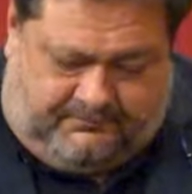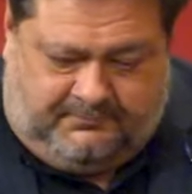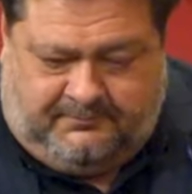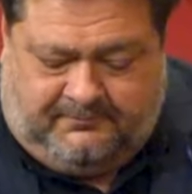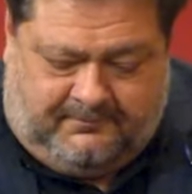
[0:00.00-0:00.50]

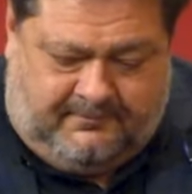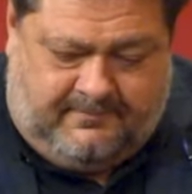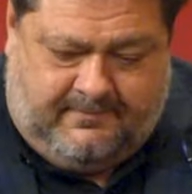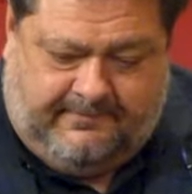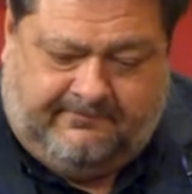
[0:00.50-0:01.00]

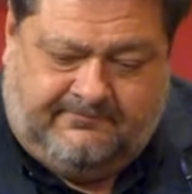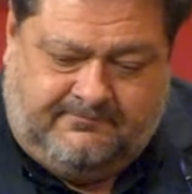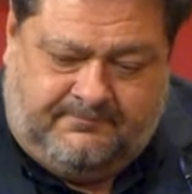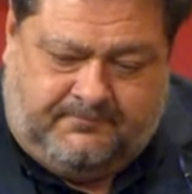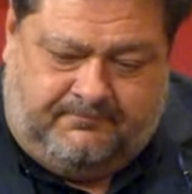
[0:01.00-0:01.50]

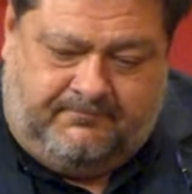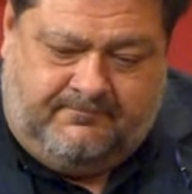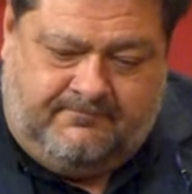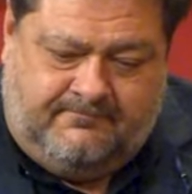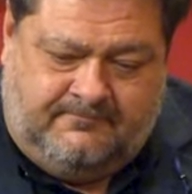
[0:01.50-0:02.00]

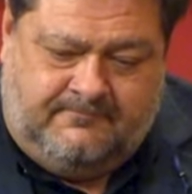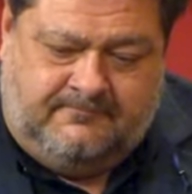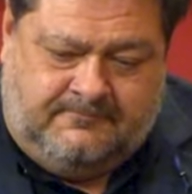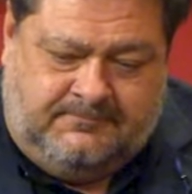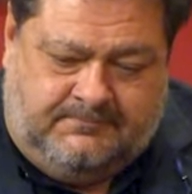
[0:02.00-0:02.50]

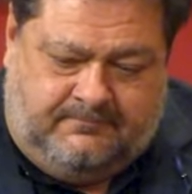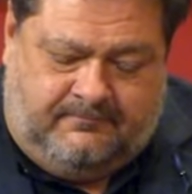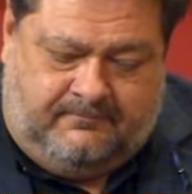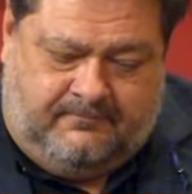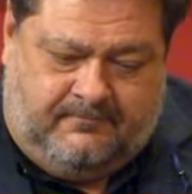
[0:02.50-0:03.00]

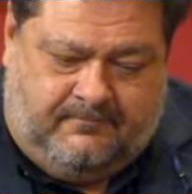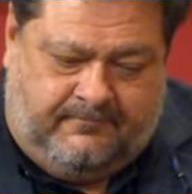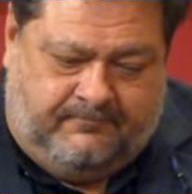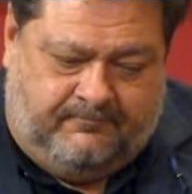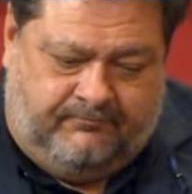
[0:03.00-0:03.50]

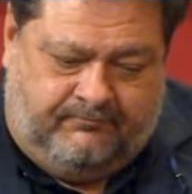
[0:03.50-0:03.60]
The person shown says nothing.